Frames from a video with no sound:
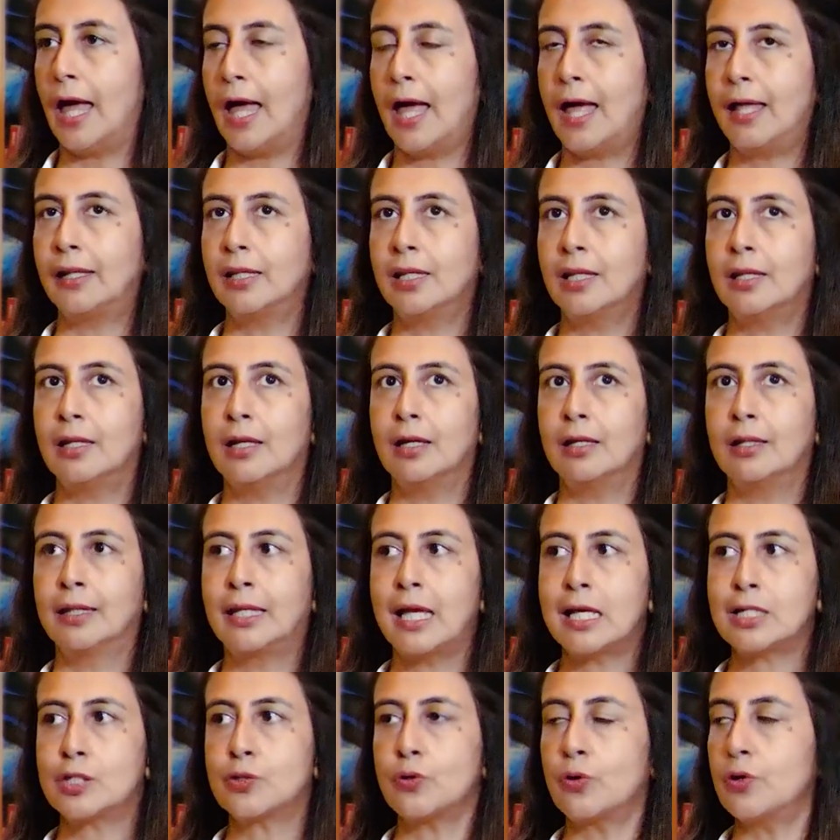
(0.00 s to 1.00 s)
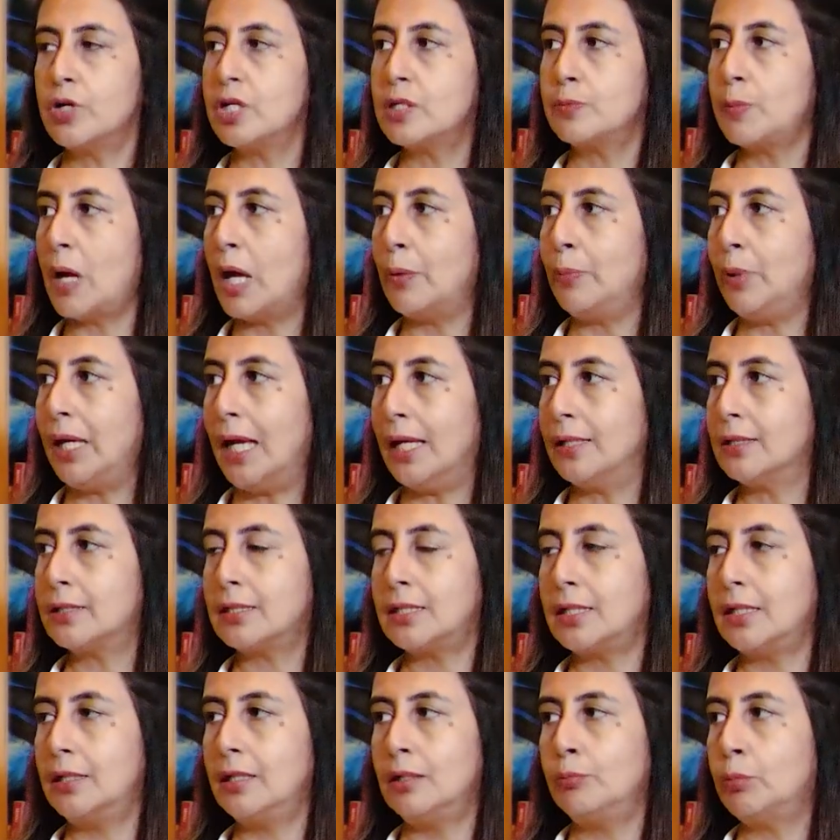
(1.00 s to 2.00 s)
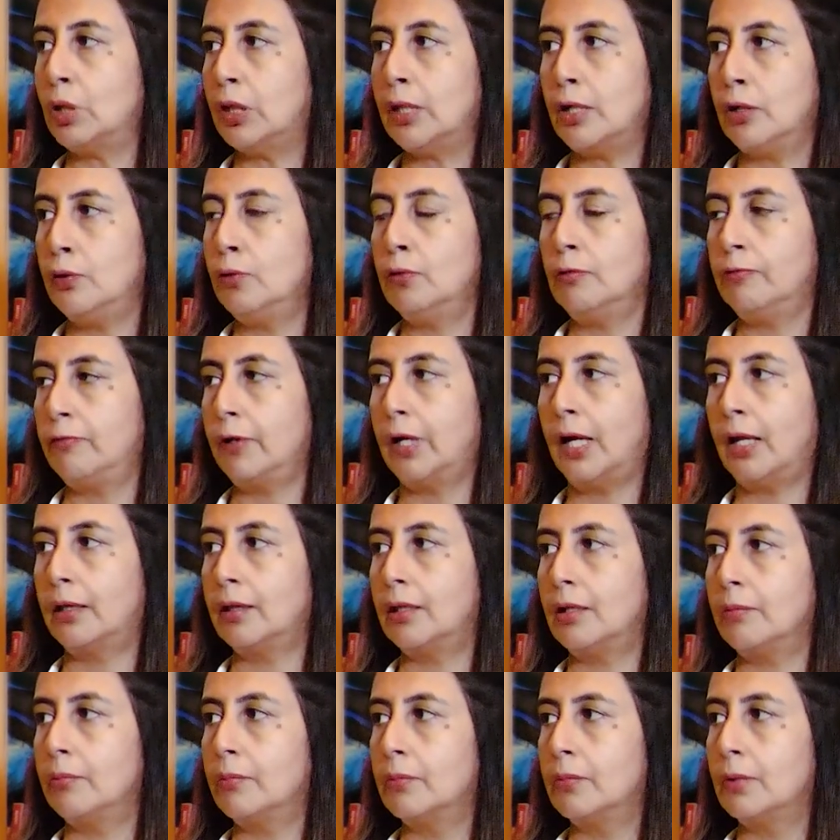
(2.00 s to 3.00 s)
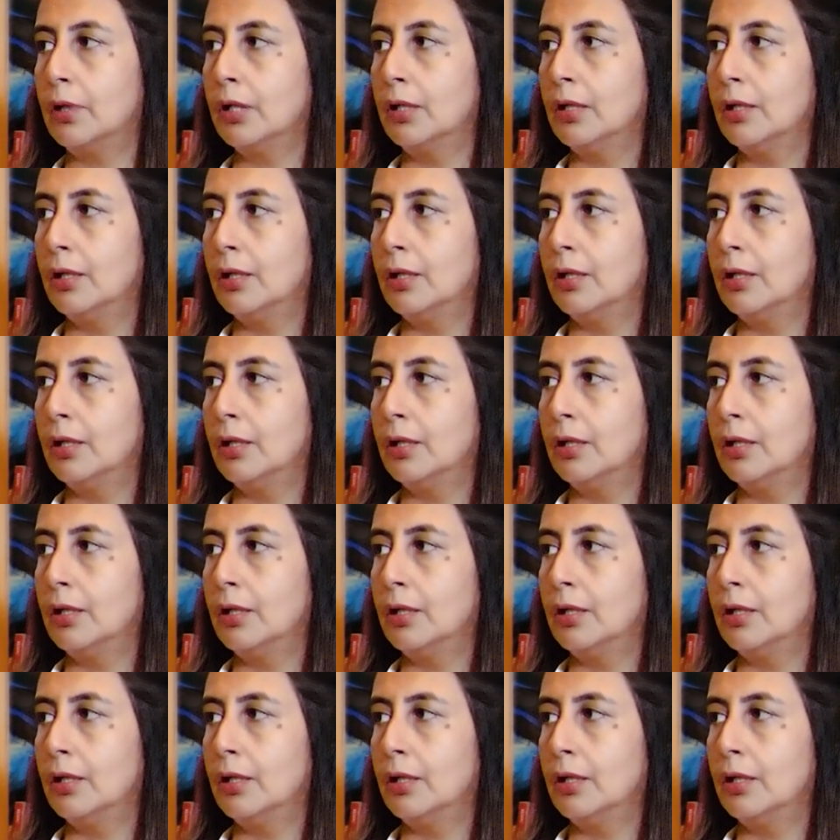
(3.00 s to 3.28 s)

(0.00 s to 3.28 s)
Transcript: And their stories might be entertaining, but then you'll forget them